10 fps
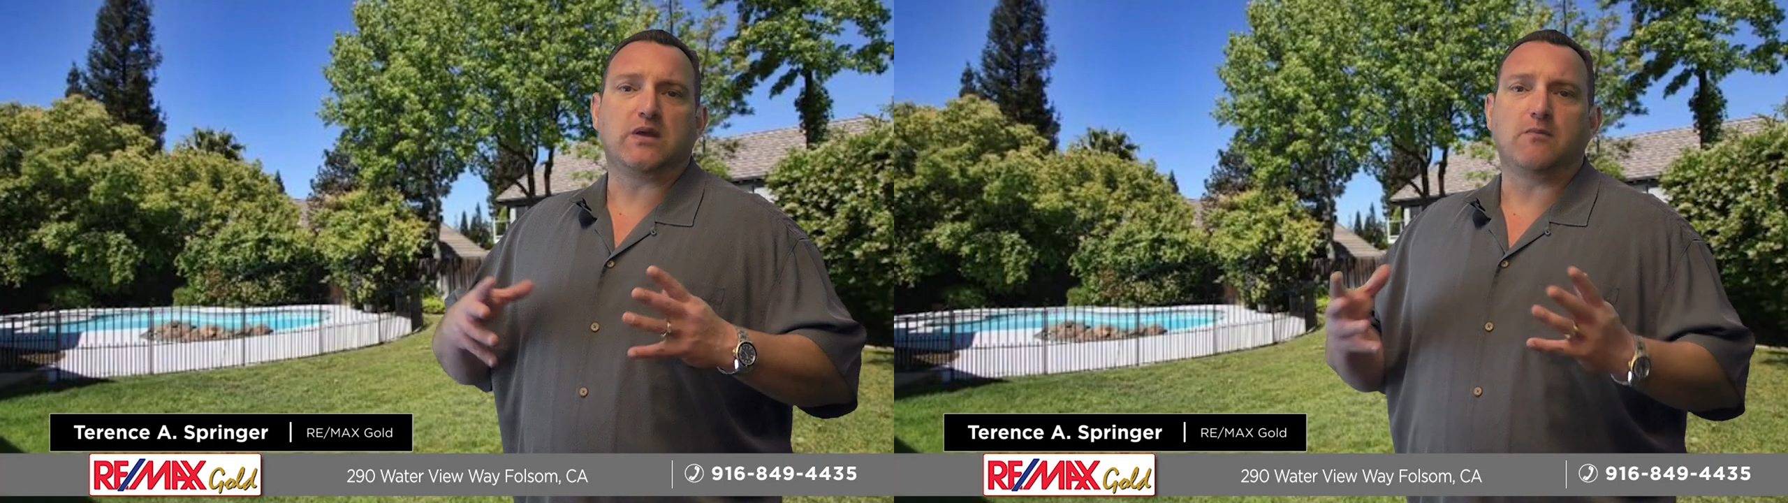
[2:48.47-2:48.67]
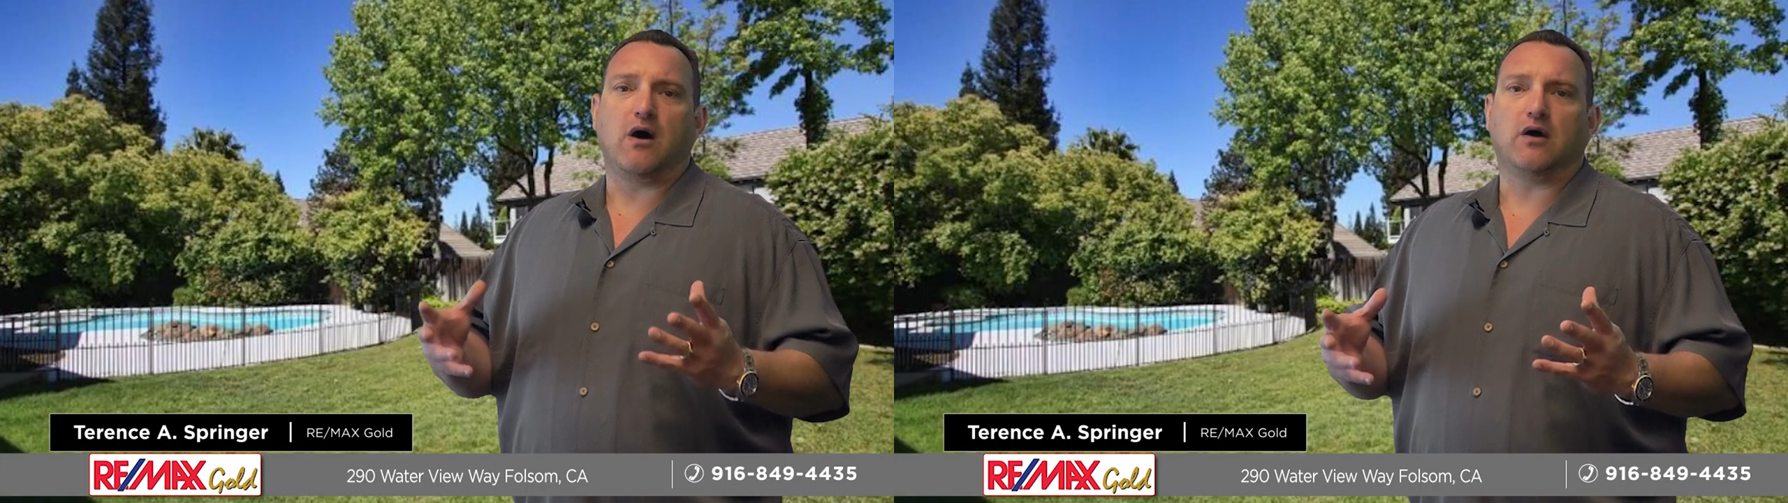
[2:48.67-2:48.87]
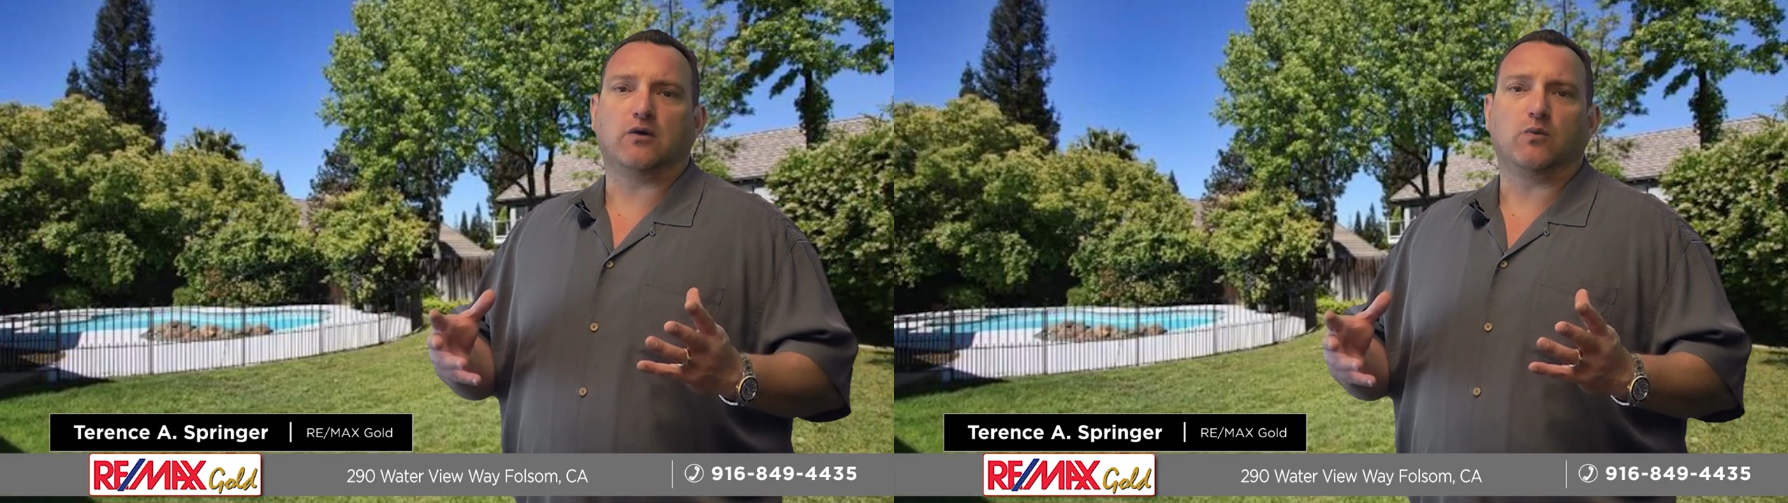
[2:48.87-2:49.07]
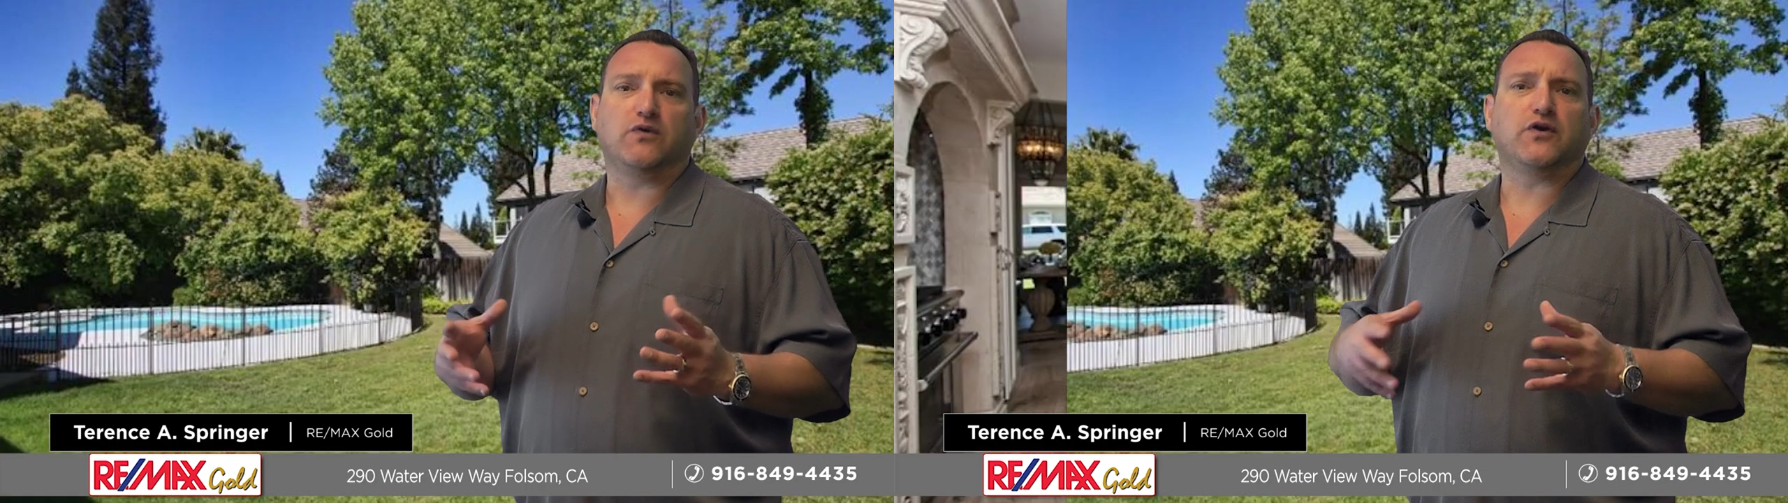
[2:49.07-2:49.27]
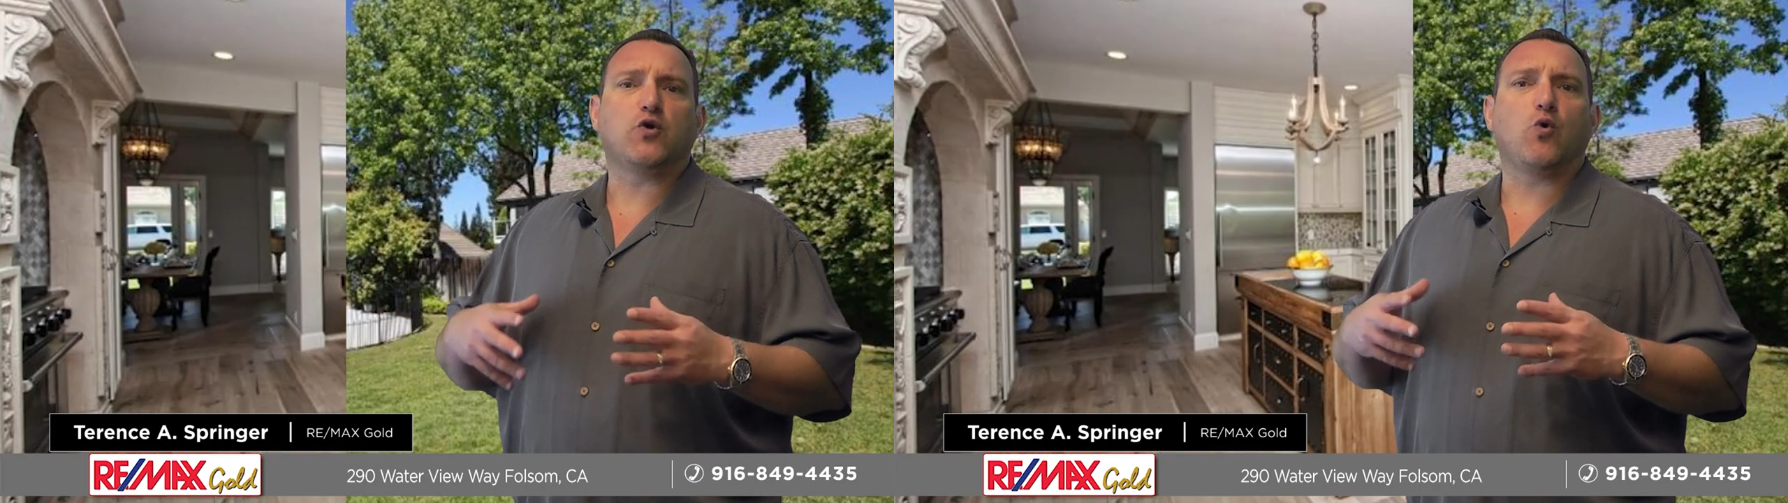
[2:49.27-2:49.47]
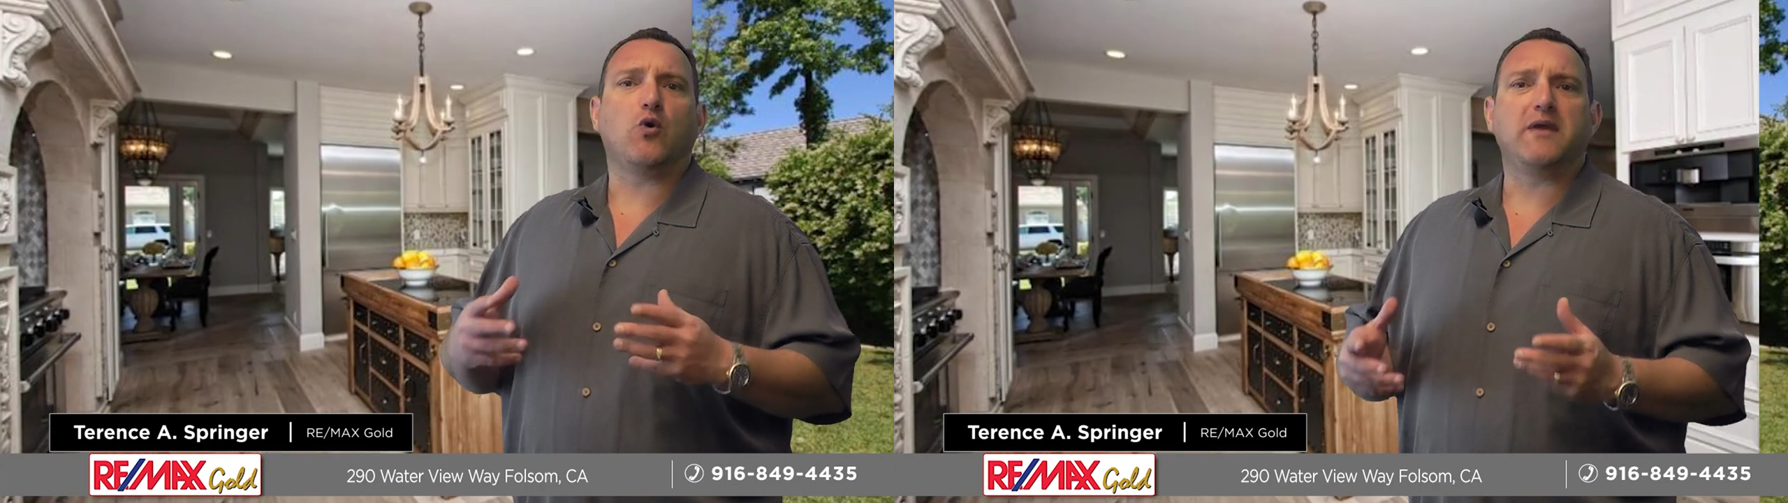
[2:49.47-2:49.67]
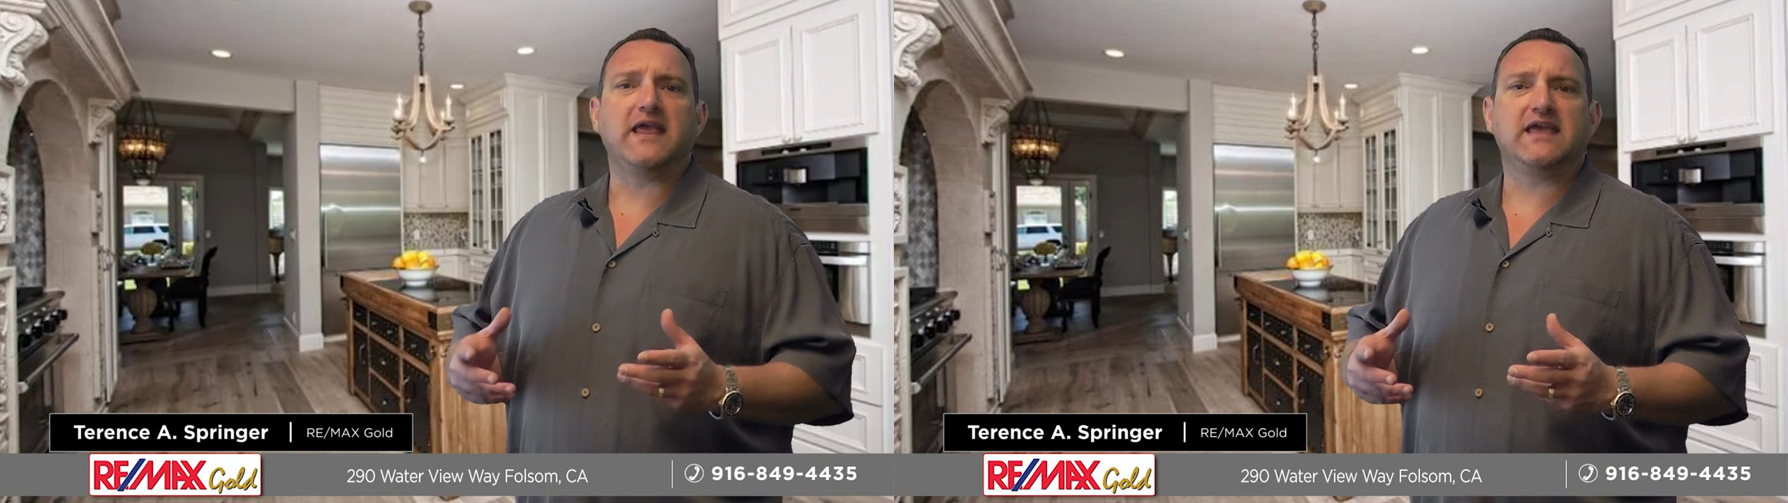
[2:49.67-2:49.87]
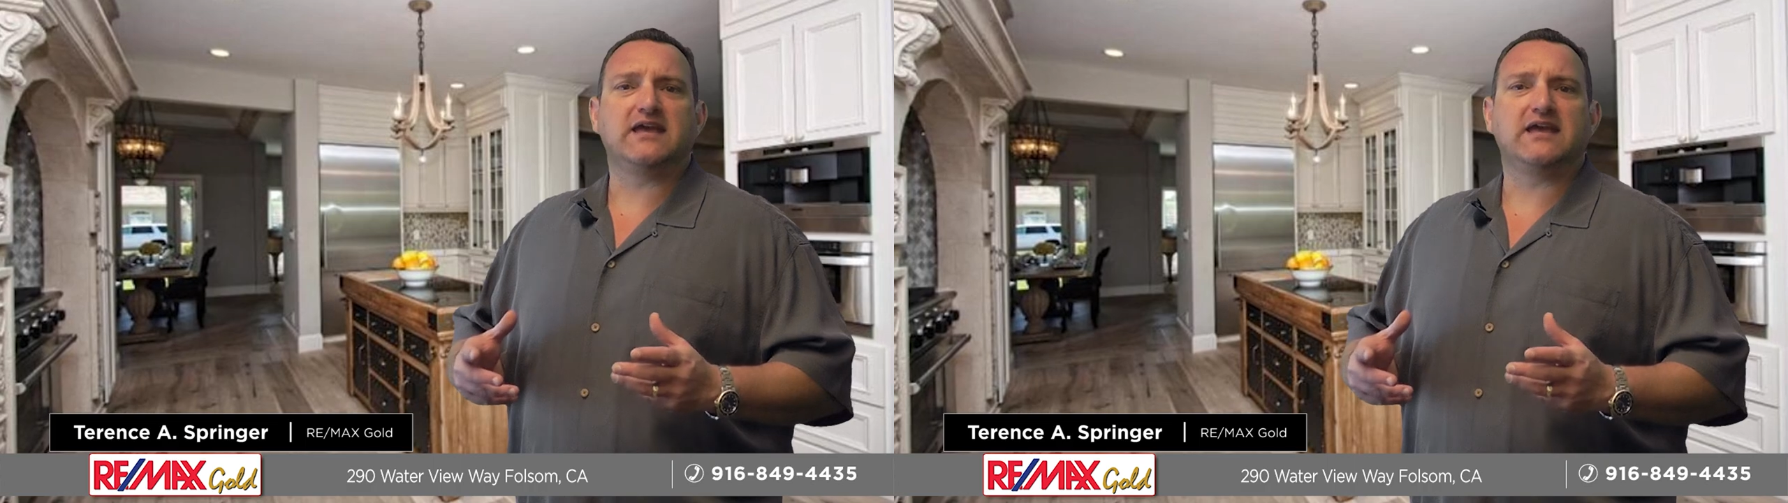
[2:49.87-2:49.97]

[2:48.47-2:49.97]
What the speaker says: remodel with a gourmet